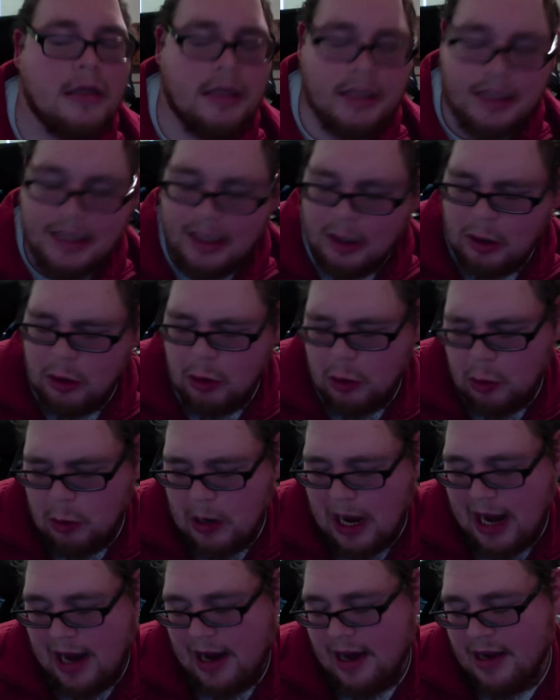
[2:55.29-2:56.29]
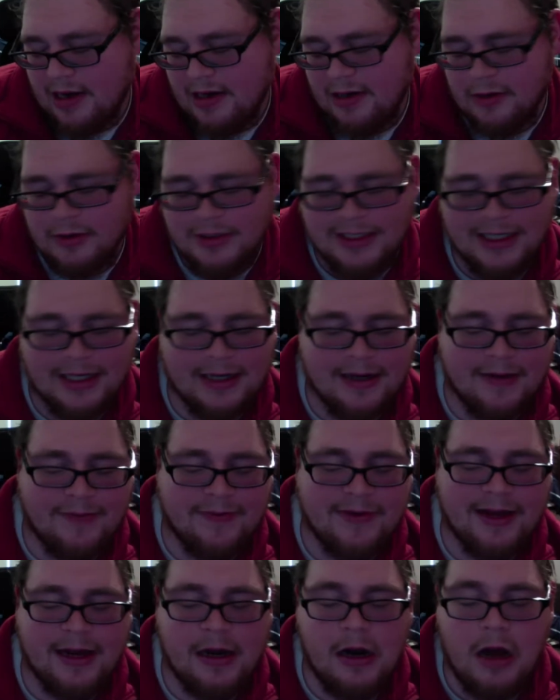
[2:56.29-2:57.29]
you and your
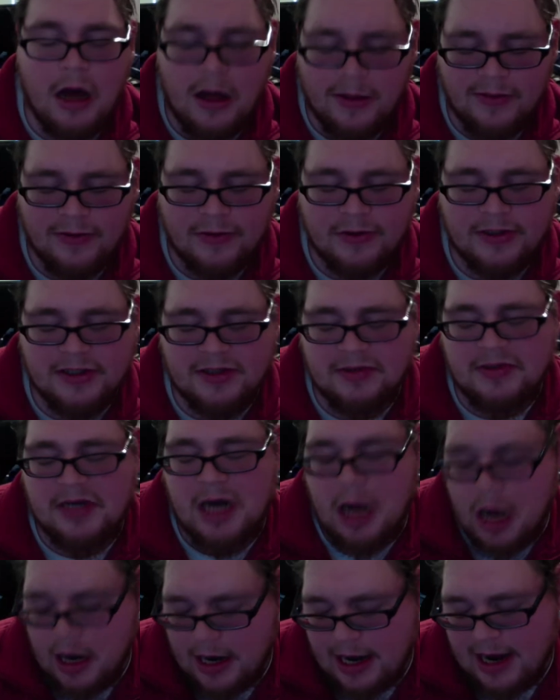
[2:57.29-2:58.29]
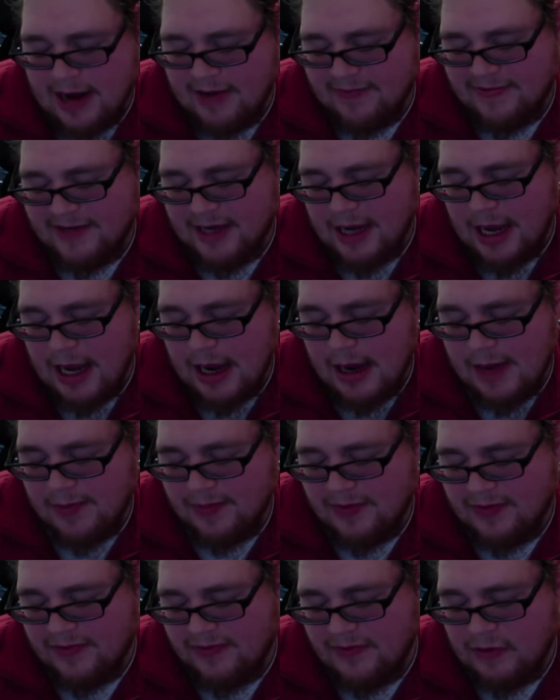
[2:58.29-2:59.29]
significant other do not have to hang up
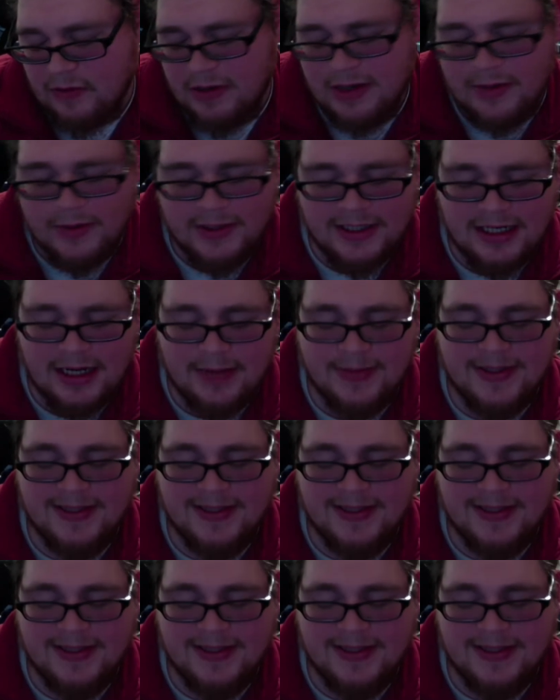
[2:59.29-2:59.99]
the phone every time and